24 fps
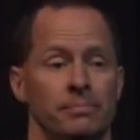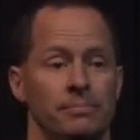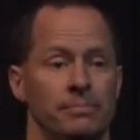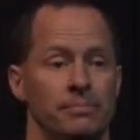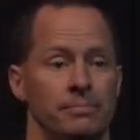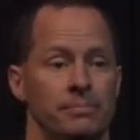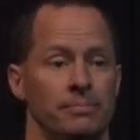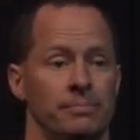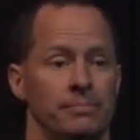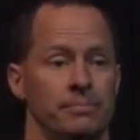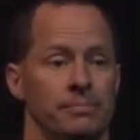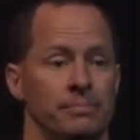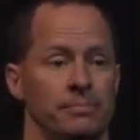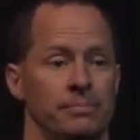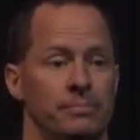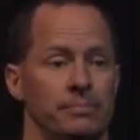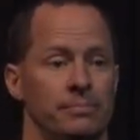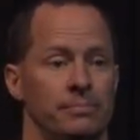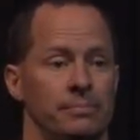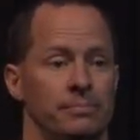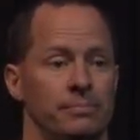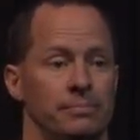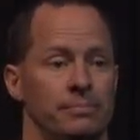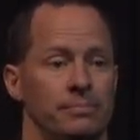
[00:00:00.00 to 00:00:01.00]

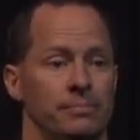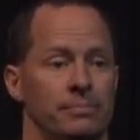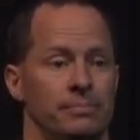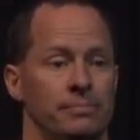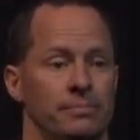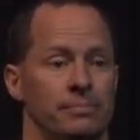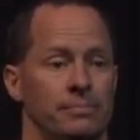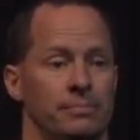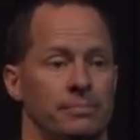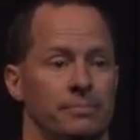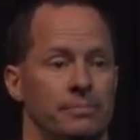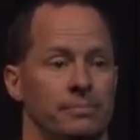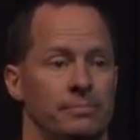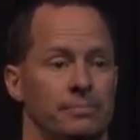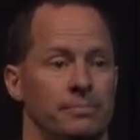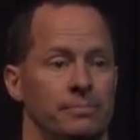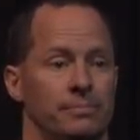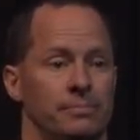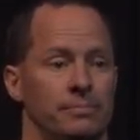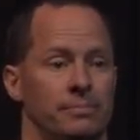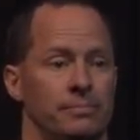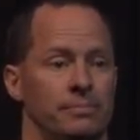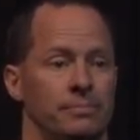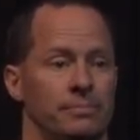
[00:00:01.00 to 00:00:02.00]

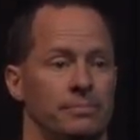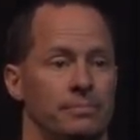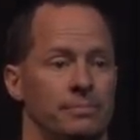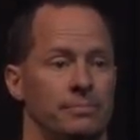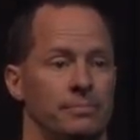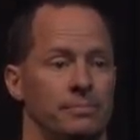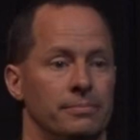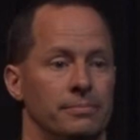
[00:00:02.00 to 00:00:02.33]
[no speech]